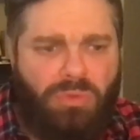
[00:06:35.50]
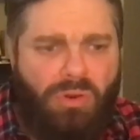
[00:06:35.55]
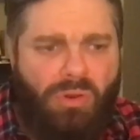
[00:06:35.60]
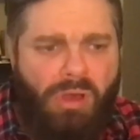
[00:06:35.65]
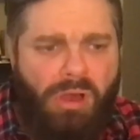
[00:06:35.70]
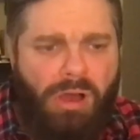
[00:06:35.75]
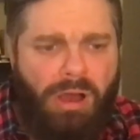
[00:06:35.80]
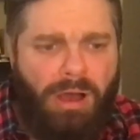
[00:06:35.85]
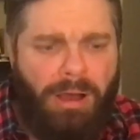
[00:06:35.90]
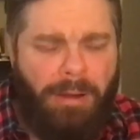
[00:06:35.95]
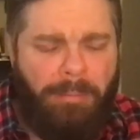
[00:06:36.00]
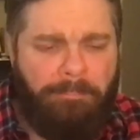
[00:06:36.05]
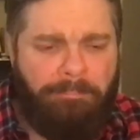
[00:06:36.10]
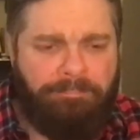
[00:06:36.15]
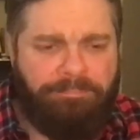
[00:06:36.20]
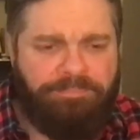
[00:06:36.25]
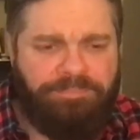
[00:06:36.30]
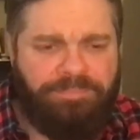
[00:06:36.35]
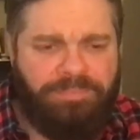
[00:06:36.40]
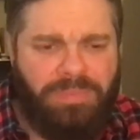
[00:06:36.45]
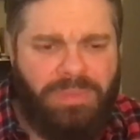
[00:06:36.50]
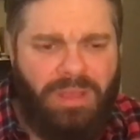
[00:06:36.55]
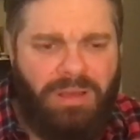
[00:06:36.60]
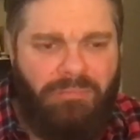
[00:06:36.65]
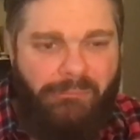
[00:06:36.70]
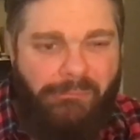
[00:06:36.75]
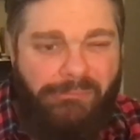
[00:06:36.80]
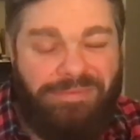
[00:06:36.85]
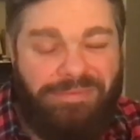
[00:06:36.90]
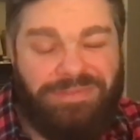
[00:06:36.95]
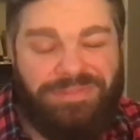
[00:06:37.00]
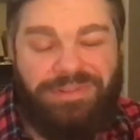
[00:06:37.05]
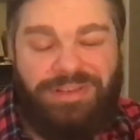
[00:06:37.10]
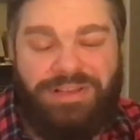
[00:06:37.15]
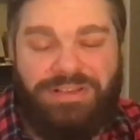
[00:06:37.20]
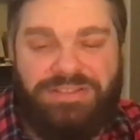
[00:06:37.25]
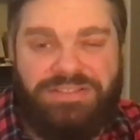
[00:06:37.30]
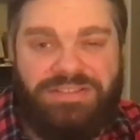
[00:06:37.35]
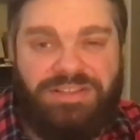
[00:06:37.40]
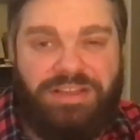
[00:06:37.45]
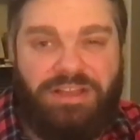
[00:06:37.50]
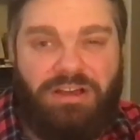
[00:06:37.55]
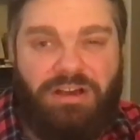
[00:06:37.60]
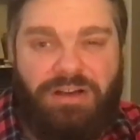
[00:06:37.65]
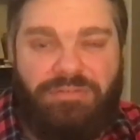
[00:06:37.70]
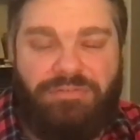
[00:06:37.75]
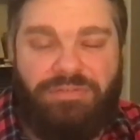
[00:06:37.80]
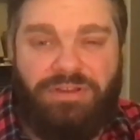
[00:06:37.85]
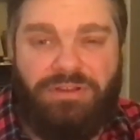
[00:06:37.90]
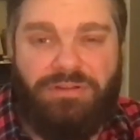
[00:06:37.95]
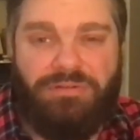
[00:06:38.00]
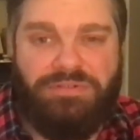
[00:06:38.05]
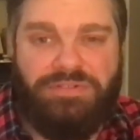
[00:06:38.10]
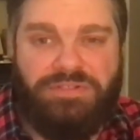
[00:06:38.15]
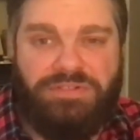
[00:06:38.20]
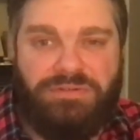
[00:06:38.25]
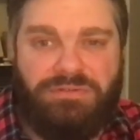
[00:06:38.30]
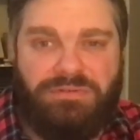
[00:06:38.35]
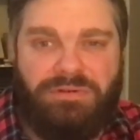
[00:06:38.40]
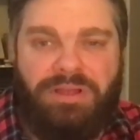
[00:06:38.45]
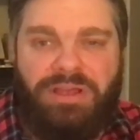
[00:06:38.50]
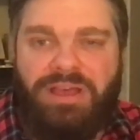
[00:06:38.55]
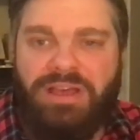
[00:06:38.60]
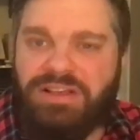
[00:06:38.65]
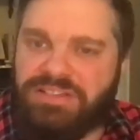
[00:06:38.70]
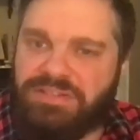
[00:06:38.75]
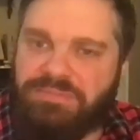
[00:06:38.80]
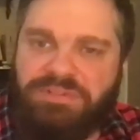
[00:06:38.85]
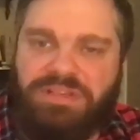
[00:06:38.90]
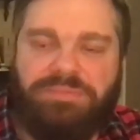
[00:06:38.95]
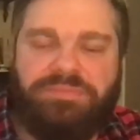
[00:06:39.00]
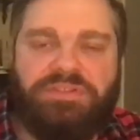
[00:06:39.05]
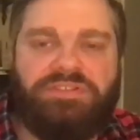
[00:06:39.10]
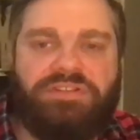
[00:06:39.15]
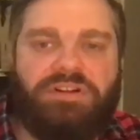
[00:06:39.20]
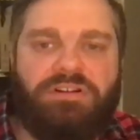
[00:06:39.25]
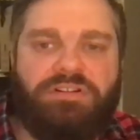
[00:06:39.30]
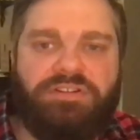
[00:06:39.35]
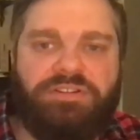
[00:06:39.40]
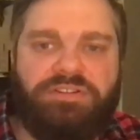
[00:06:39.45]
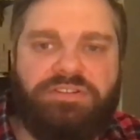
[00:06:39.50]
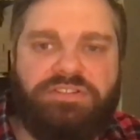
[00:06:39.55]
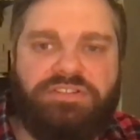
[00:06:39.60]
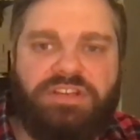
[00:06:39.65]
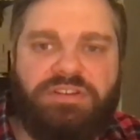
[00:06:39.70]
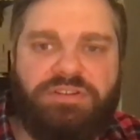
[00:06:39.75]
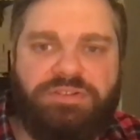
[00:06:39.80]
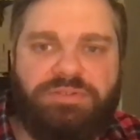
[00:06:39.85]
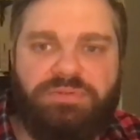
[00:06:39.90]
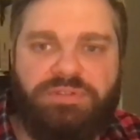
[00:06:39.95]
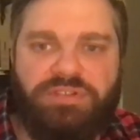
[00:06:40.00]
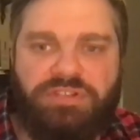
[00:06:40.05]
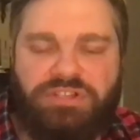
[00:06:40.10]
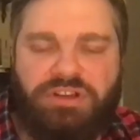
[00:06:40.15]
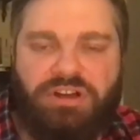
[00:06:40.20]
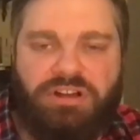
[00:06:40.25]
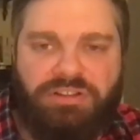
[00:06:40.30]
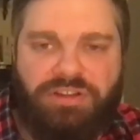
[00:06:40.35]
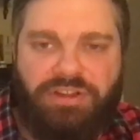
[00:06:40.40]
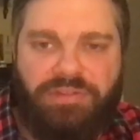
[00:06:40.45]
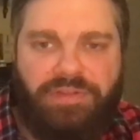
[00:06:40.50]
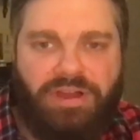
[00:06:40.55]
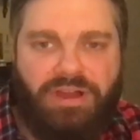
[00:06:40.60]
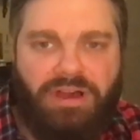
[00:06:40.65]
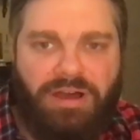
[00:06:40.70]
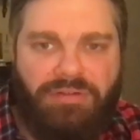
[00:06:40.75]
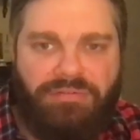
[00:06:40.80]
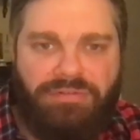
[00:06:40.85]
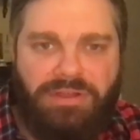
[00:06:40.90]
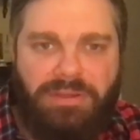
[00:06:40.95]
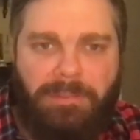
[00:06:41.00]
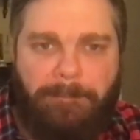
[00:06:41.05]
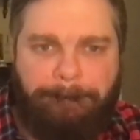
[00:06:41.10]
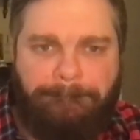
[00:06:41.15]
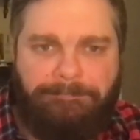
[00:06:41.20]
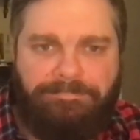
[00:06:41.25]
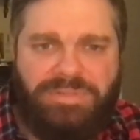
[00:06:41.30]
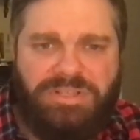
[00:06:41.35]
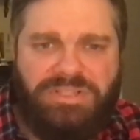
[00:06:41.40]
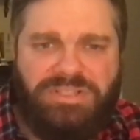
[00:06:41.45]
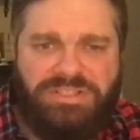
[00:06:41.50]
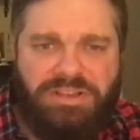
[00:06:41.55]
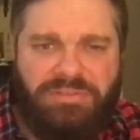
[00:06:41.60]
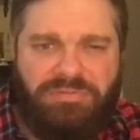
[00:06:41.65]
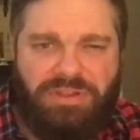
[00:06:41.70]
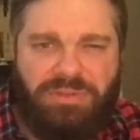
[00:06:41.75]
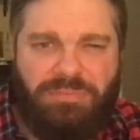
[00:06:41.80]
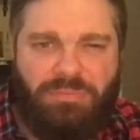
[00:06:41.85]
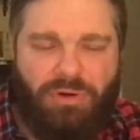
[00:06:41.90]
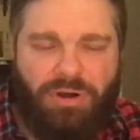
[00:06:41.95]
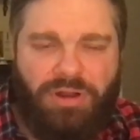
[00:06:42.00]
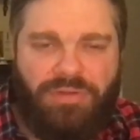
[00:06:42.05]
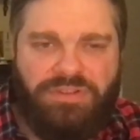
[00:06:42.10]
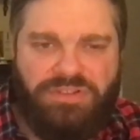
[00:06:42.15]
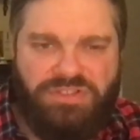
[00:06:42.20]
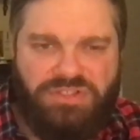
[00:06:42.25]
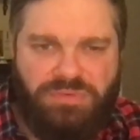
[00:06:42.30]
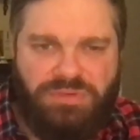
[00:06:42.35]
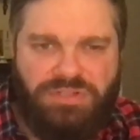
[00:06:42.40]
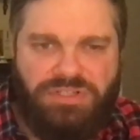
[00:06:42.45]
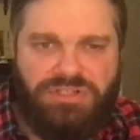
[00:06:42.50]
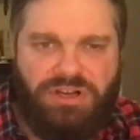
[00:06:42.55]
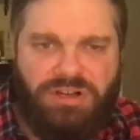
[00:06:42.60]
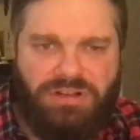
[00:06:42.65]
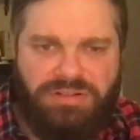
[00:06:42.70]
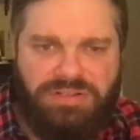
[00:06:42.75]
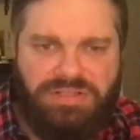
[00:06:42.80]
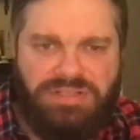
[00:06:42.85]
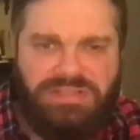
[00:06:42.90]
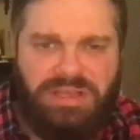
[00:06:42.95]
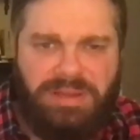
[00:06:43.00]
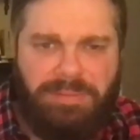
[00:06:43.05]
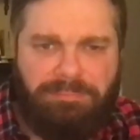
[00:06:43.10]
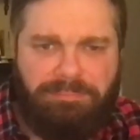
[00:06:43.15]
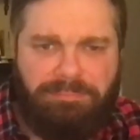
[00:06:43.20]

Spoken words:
There's like a slight coffee note too. Sometimes it's hard to distinguish with the chocolate and the coffee. It's definitely more on the sweet chocolatey side.